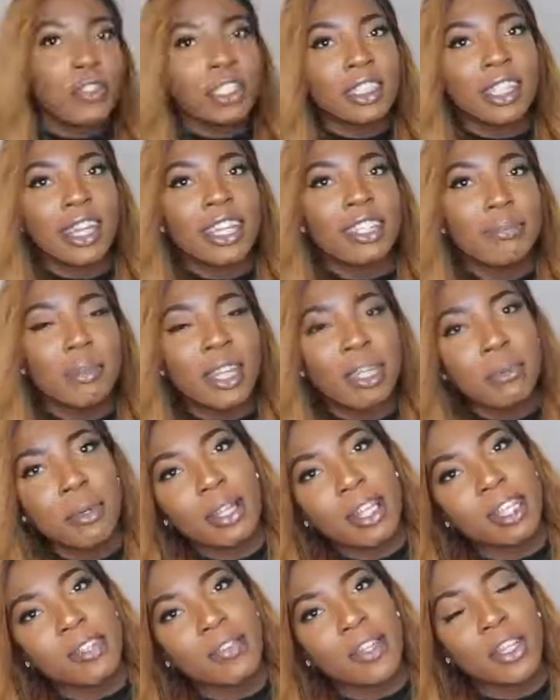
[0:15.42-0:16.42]
For today's Money
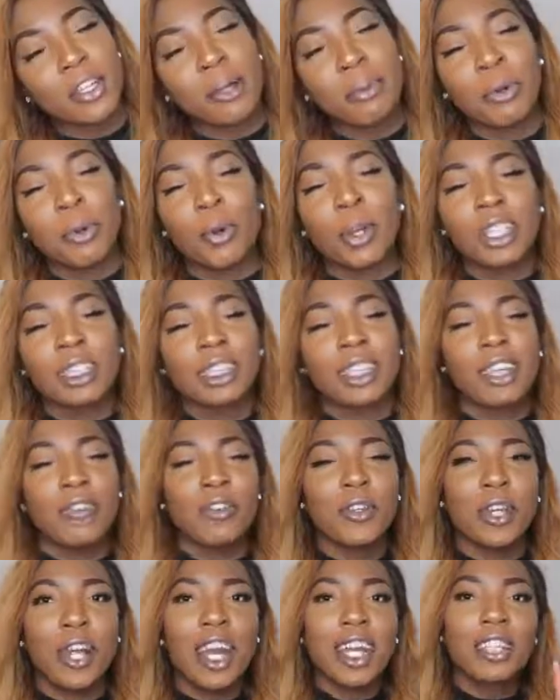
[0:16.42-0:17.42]
Mondays video, I'm going to
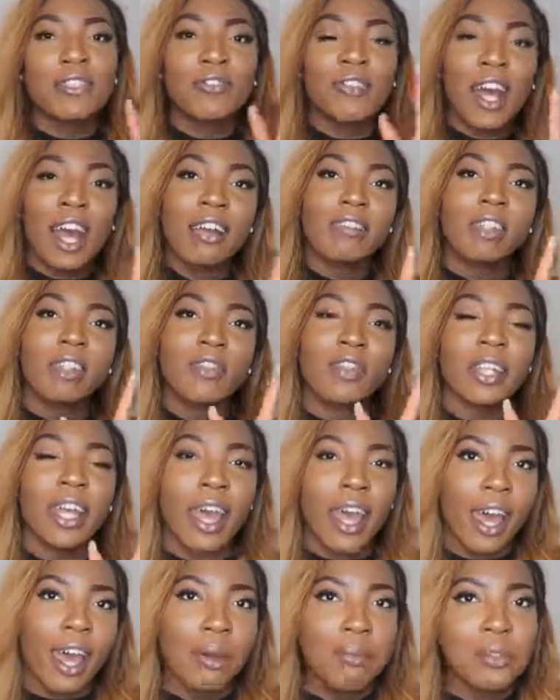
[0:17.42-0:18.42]
give you guys 5
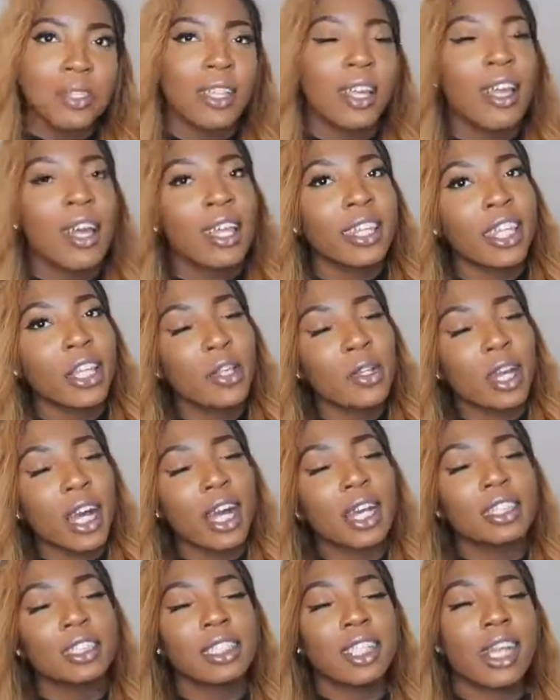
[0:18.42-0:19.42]
different apps that you
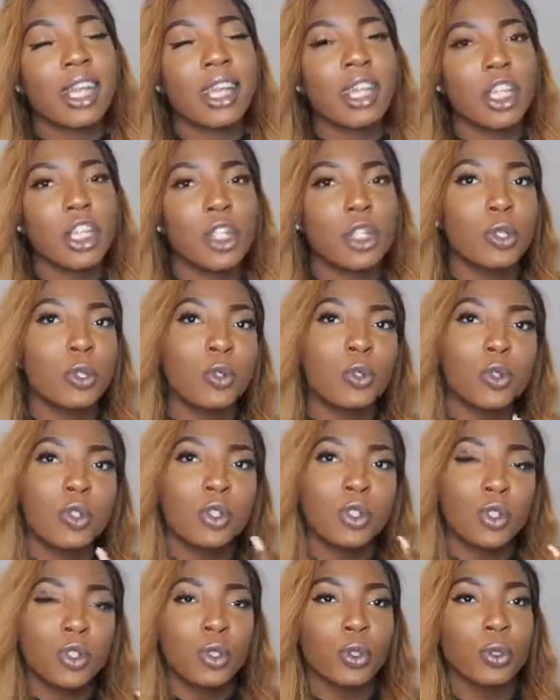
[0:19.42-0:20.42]
guys can
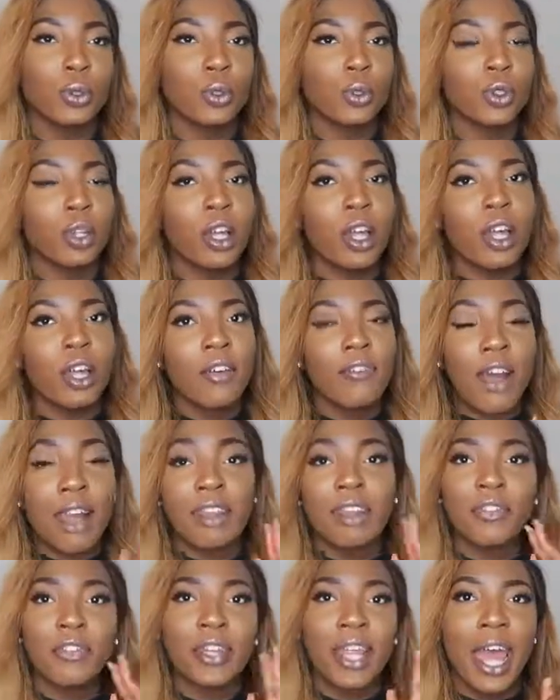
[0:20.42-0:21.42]
use to
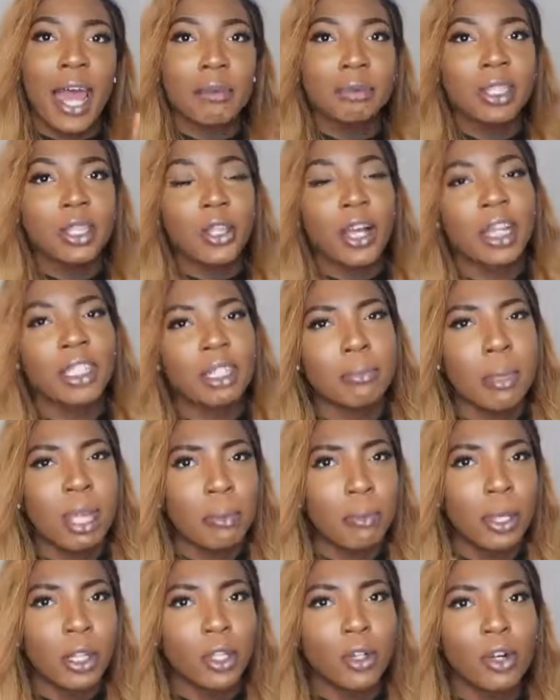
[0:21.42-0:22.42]
5 different apps that you guys can
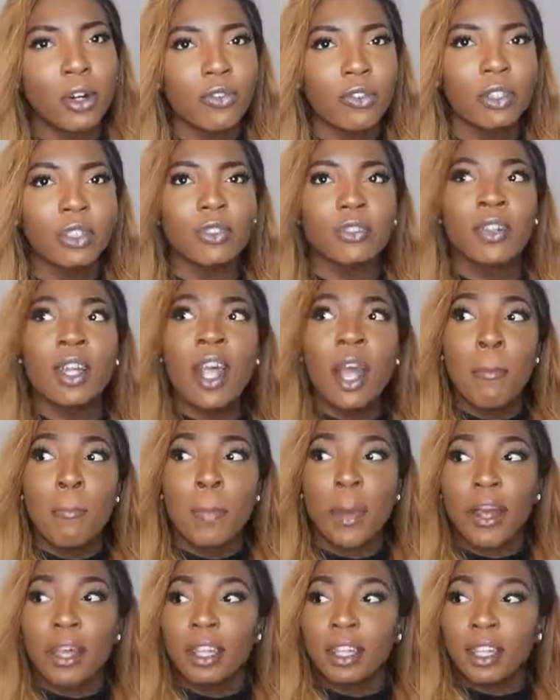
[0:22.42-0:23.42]
make money off of.
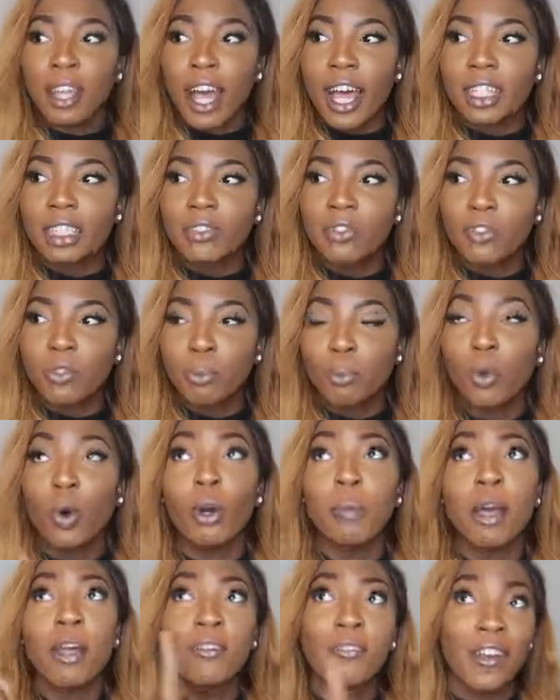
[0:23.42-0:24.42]

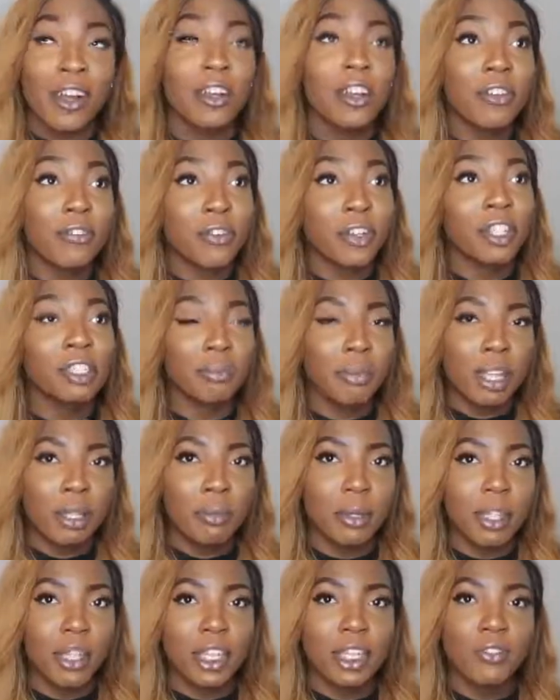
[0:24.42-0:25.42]
My very first Money
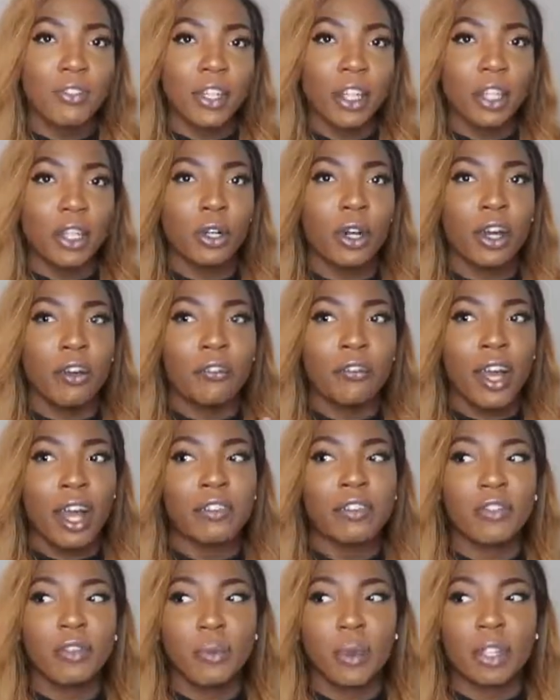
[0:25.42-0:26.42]
Mondays video on
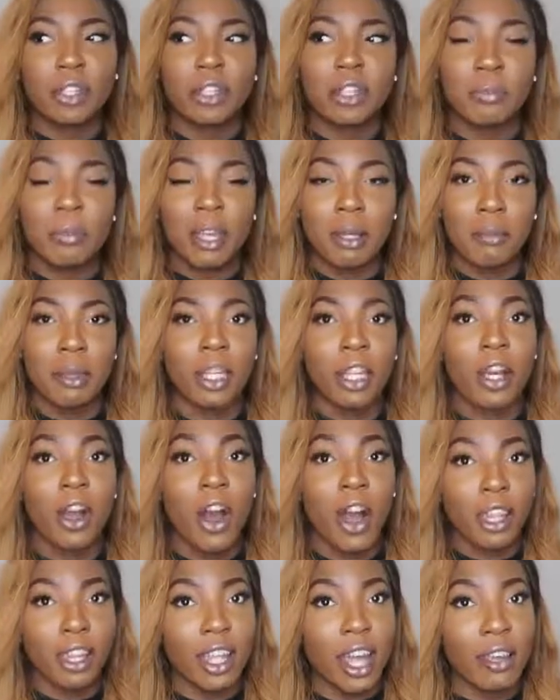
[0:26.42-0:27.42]
5 different ways you can make money
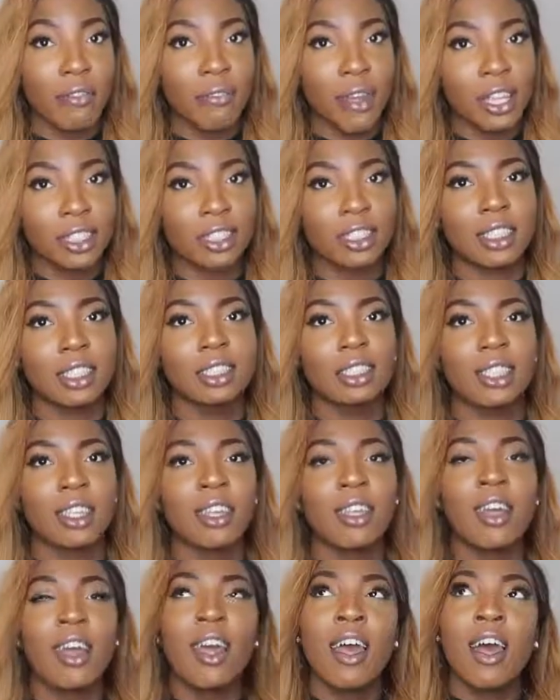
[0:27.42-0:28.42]
online fast and
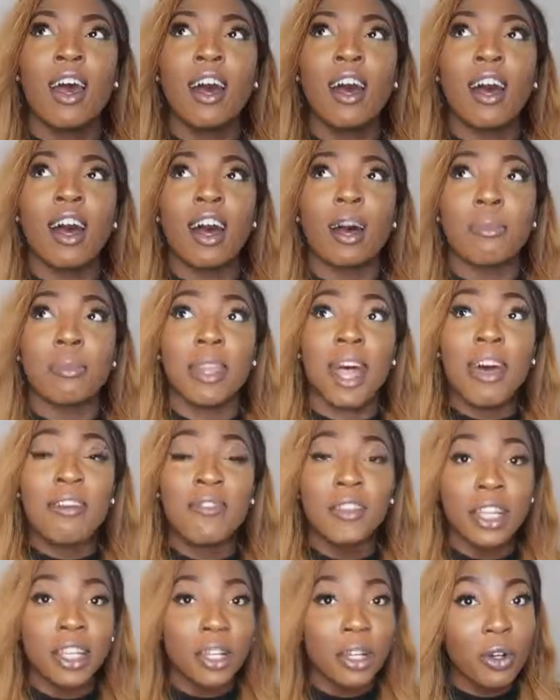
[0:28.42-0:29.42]
easy.
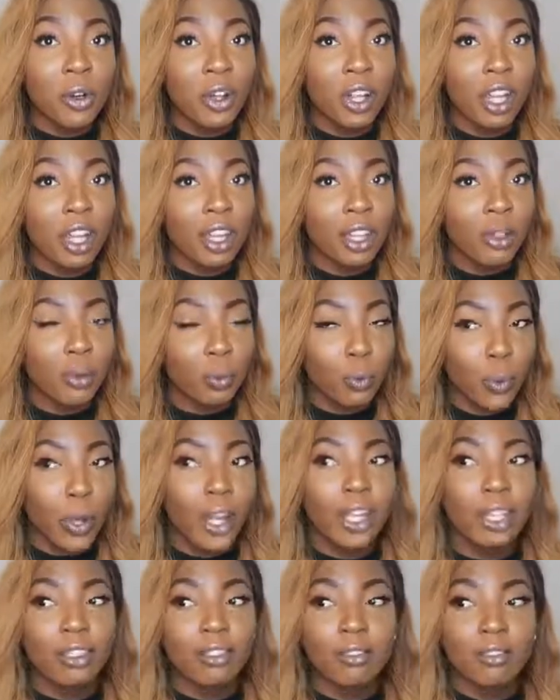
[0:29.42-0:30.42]
That video
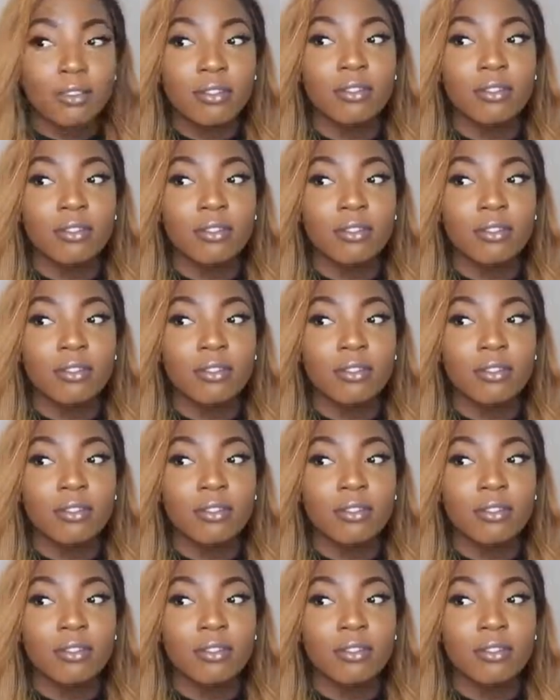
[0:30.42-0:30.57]
went